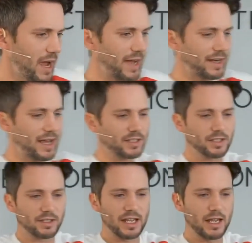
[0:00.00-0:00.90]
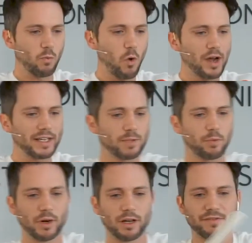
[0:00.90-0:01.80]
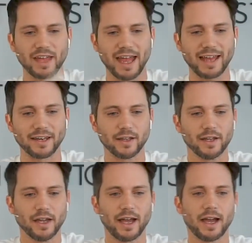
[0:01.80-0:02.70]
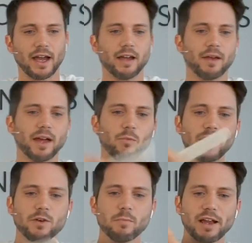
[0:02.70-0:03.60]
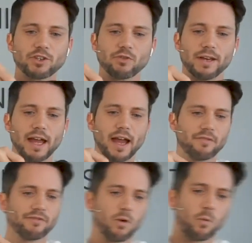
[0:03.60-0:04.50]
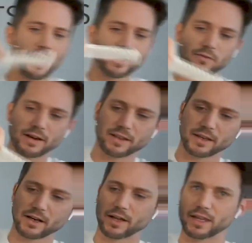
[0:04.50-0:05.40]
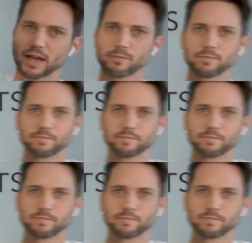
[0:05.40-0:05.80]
And that's the widest point of the head. And when you're measuring that for a wig or anything like that,